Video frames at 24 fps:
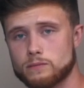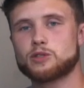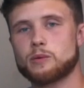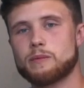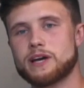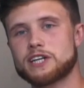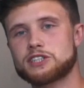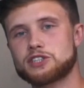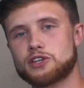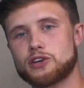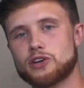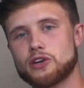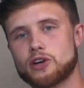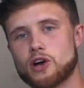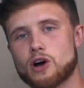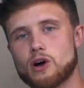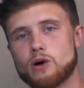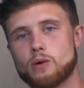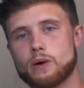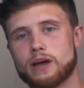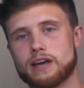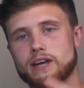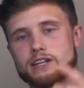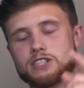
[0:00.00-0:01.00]
So make sure you
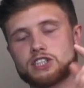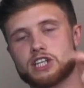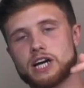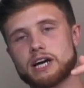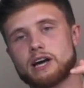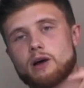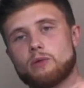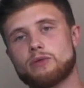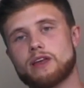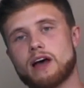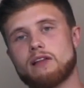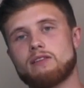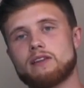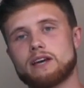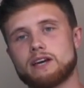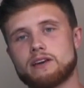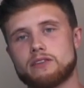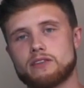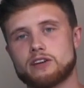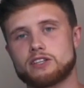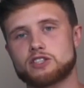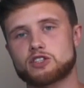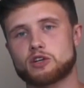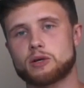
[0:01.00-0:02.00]
go and check out that link
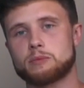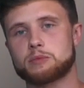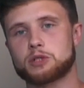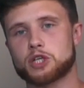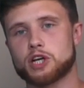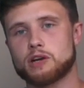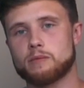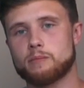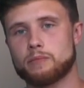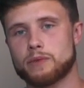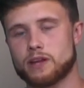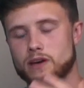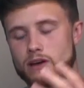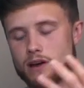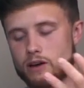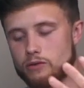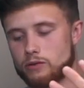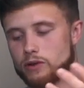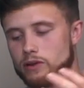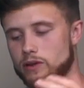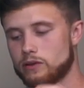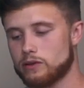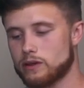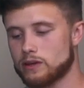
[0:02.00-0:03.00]
in the description. I
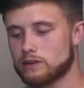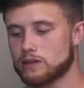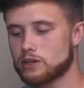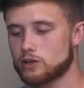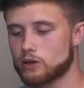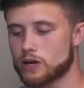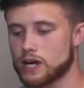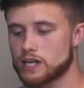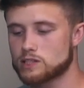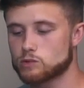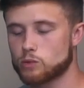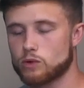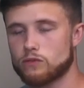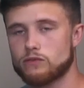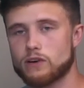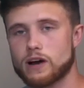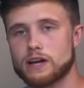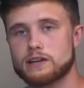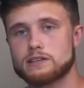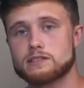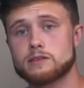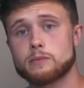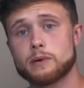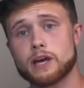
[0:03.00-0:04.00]
really think that you guys will
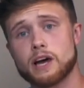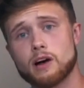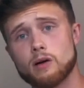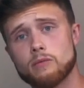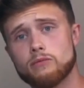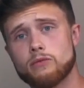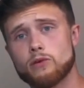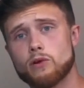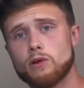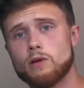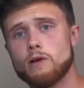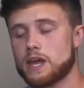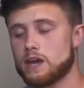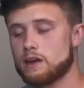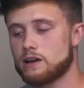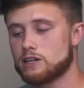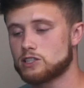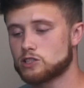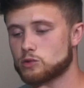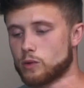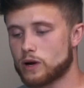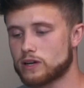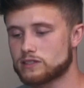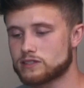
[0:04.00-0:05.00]
find it to be helpful. And I
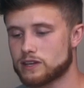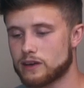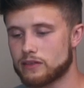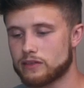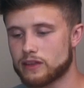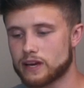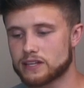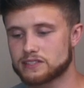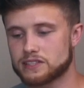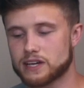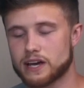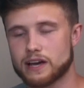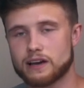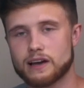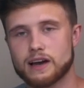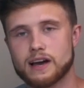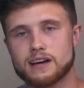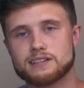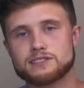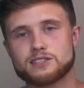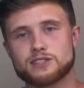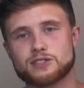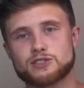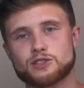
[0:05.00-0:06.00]
just want to say thanks again,
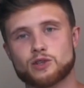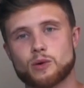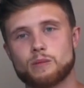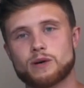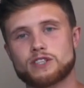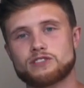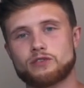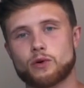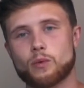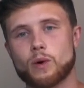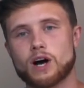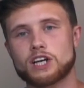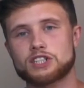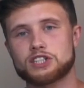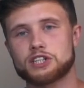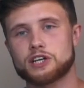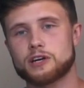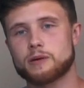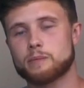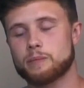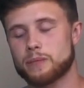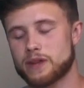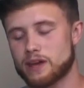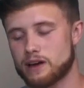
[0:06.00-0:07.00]
guys, so much for
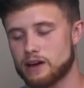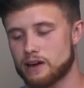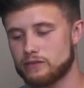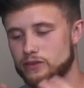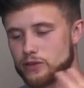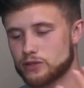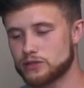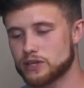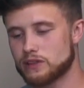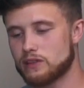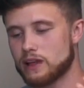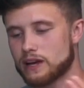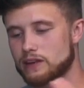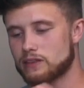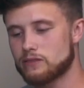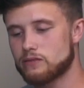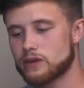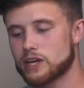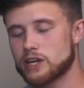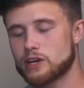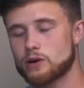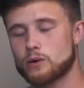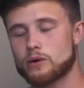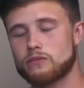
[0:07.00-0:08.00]
watching. Uh, if you did like the
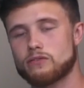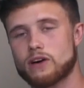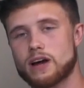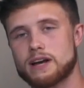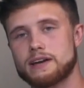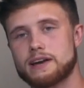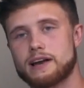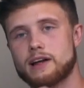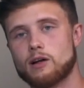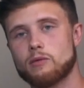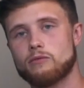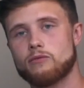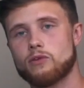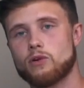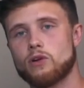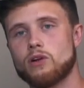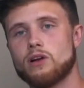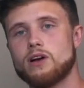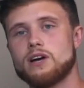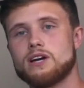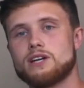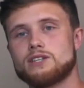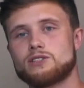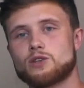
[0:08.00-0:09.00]
video or find it
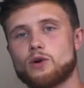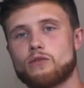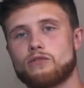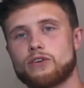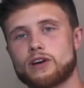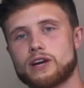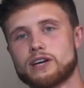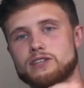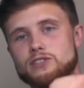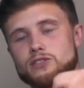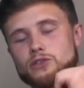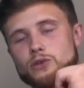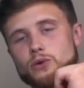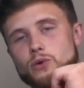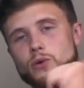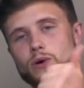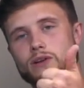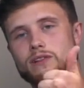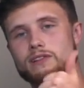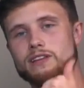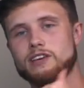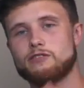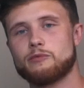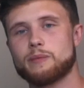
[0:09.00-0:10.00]
helpful, don't forget to
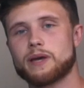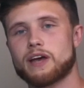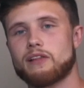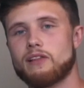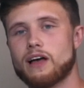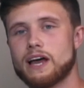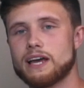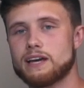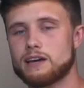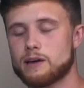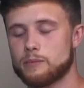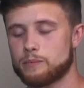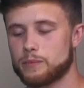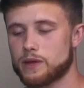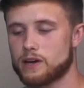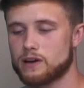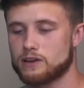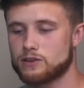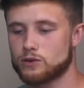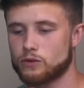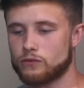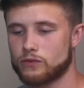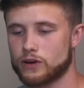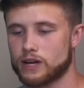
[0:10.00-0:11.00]
leave me a like.
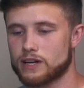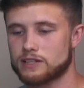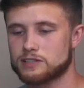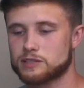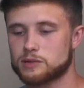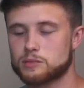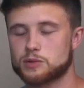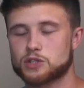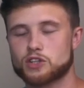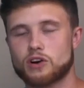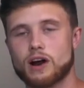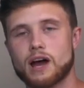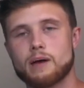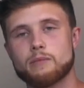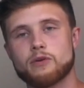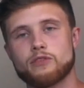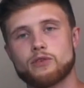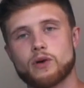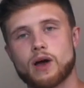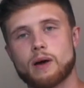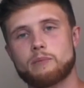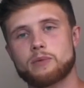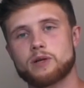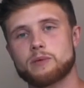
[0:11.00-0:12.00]
Uh, don't forget to subscribe
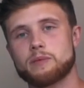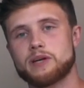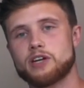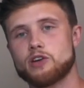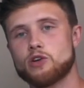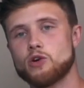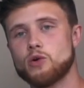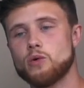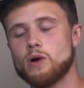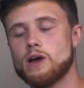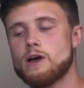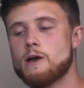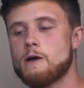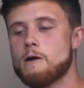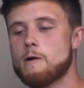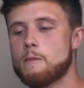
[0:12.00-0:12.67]
if you happen to be new.